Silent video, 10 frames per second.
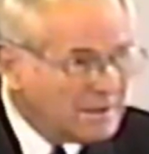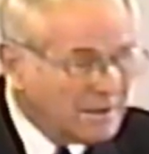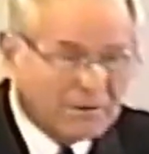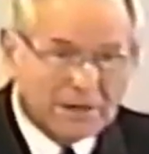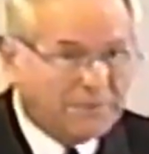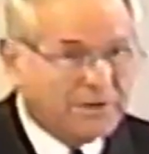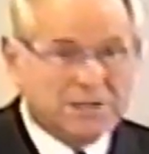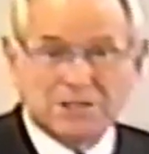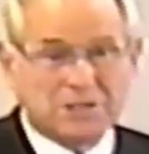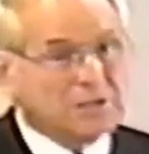Now, if you
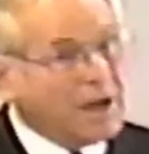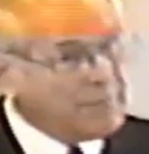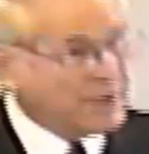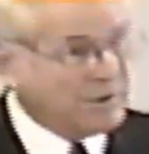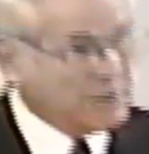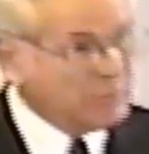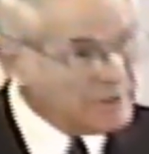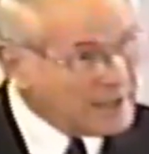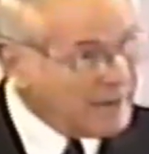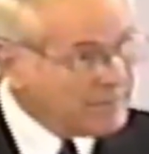just stopped there, you
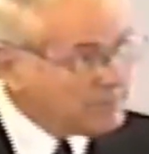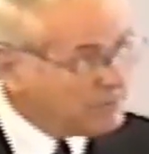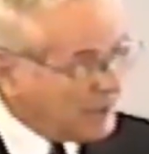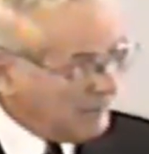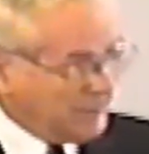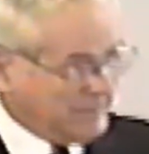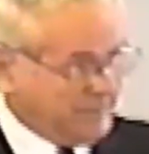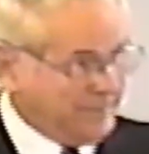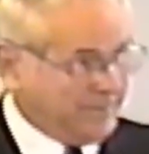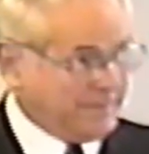wouldn't have a
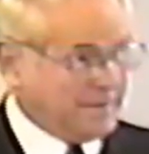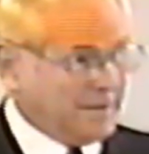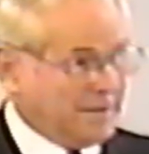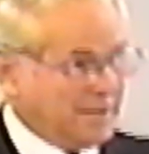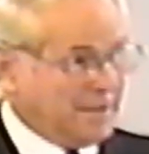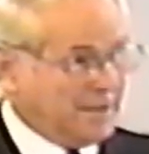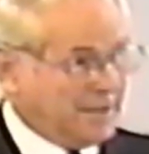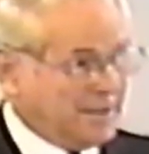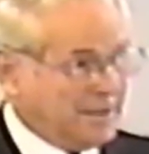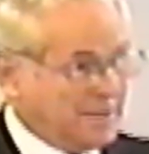problem.
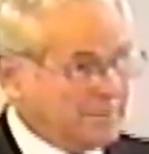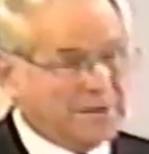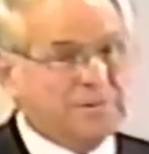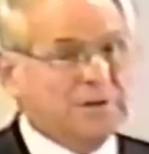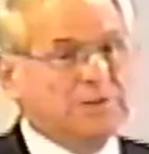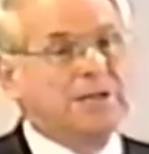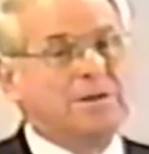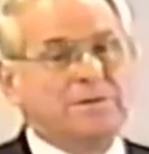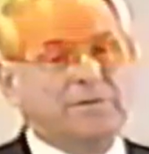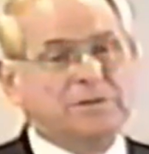But if you go
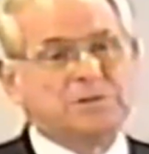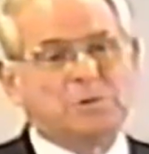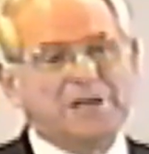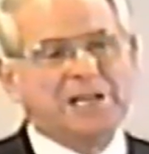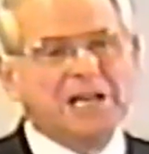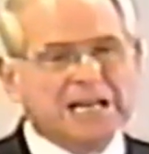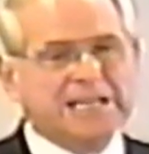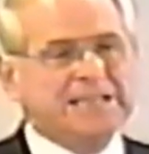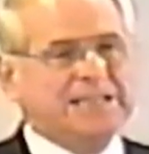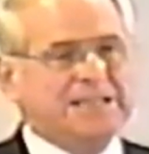down to verse
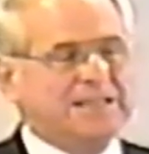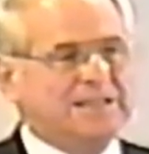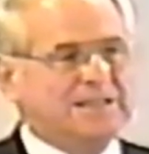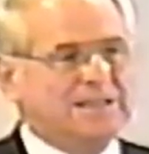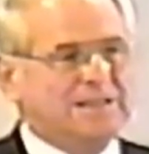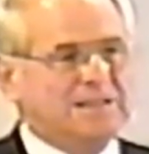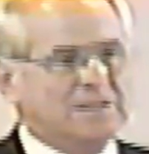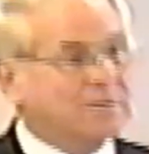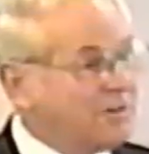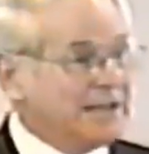29,
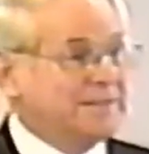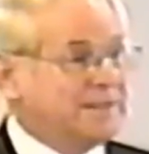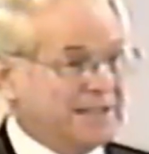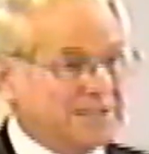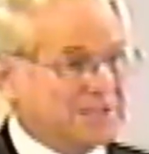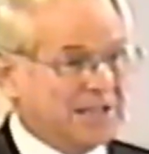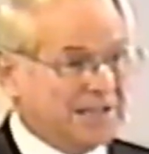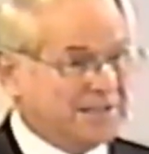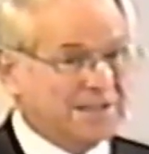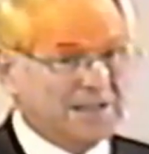you'll find that he
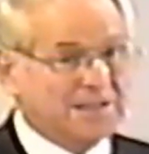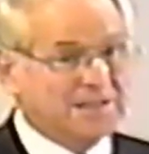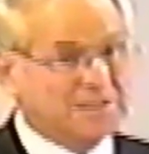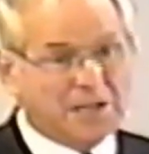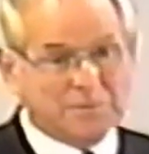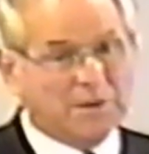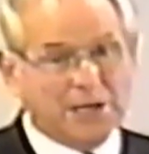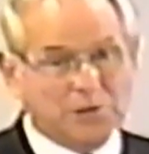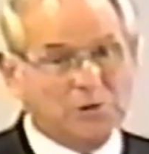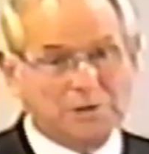said, Take my
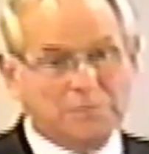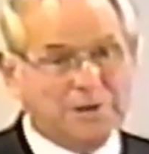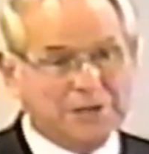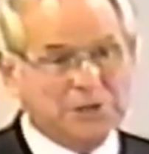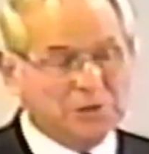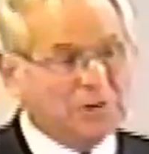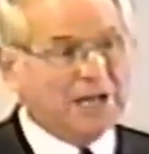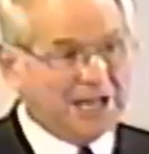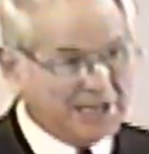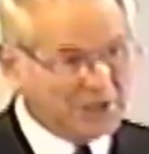yoke upon
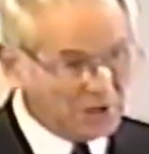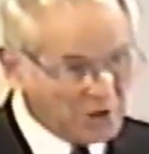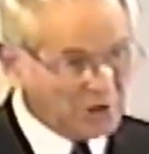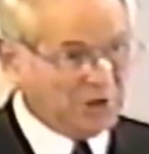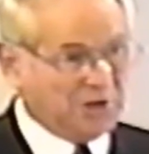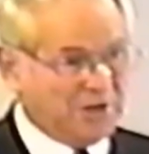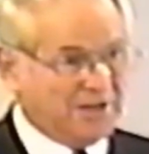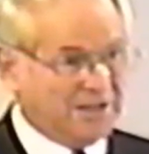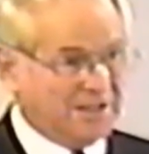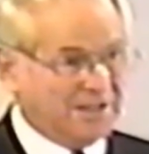you and
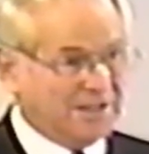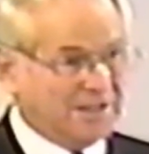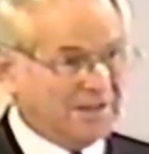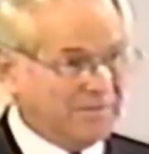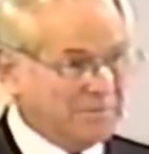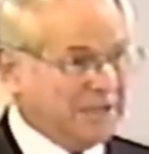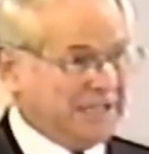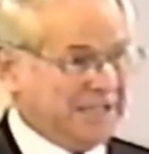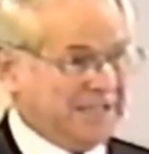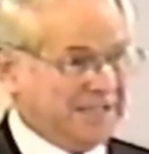learn of
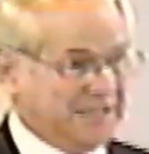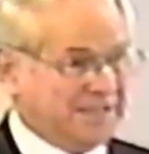me.